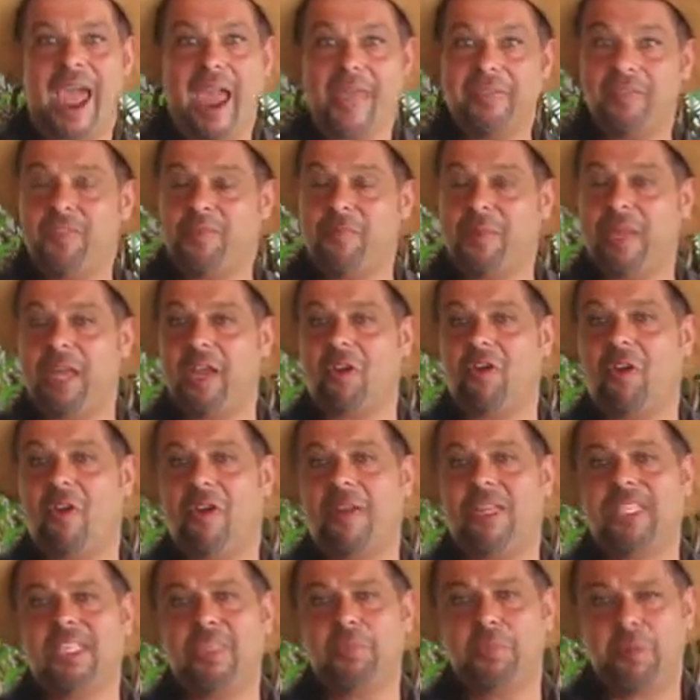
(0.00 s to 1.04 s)
and they've been
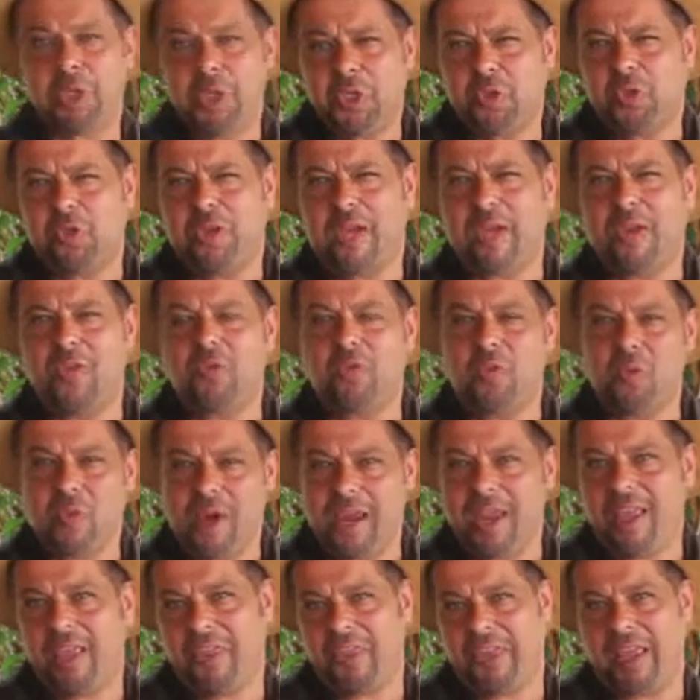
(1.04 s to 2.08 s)
growing special and
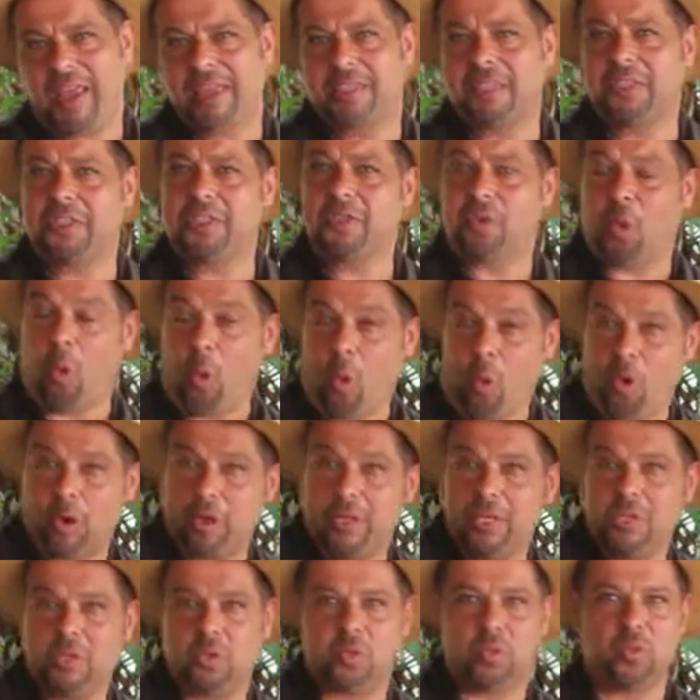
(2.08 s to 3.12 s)
rare things such as
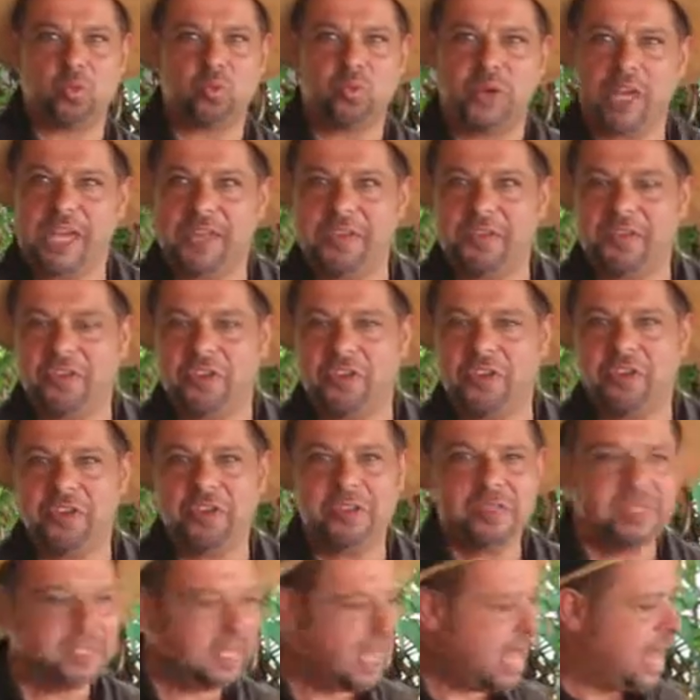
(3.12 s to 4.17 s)
orchids or rare
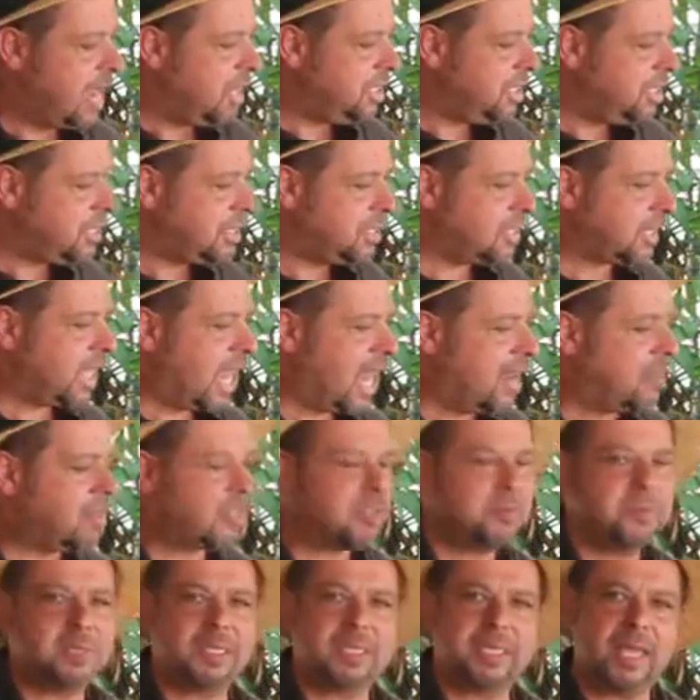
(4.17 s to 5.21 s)
ferns just to keep
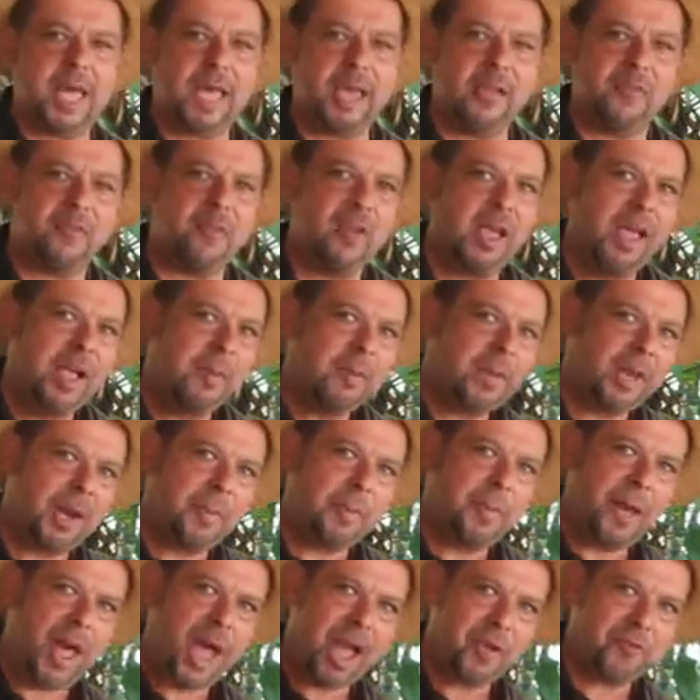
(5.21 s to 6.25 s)
them safe. But
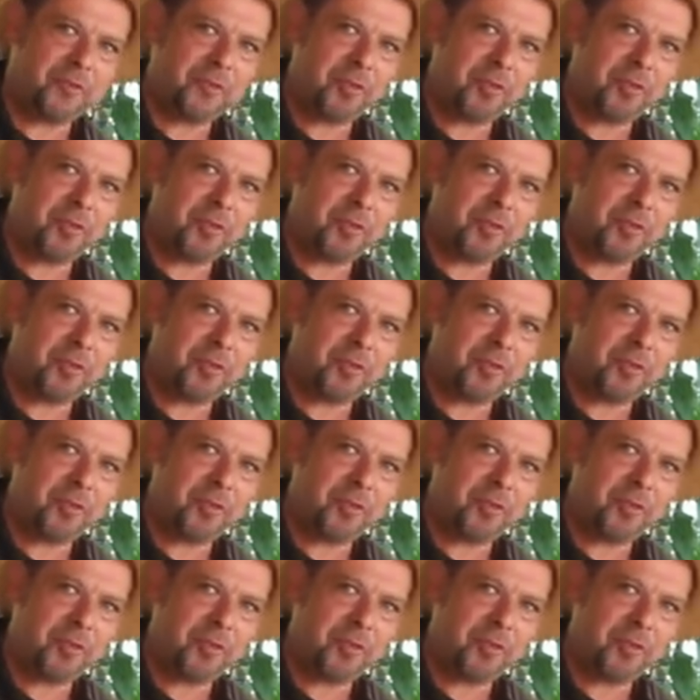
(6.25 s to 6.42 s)
apart